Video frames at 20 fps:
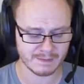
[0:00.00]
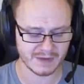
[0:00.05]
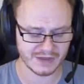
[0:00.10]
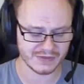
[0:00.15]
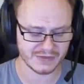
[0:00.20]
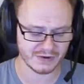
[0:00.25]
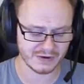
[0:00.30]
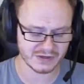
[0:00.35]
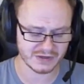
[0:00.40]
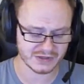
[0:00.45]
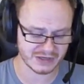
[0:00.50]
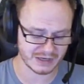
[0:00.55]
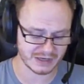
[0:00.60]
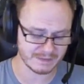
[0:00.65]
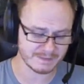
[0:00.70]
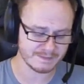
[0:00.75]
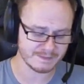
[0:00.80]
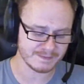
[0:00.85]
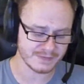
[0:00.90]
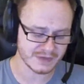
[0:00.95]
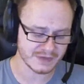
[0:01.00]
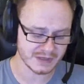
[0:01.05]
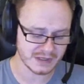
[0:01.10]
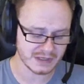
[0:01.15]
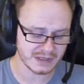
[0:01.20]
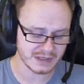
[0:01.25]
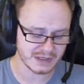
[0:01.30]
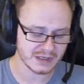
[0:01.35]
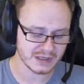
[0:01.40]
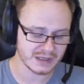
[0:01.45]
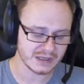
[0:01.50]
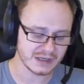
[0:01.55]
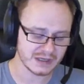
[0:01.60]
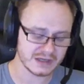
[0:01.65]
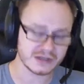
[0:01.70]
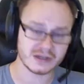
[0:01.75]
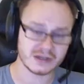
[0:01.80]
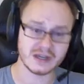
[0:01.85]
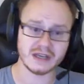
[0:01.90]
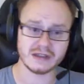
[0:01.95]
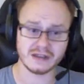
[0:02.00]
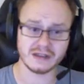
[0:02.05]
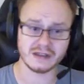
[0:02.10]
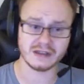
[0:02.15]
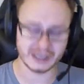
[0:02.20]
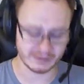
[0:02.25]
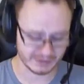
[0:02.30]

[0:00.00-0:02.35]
My third step is to heat the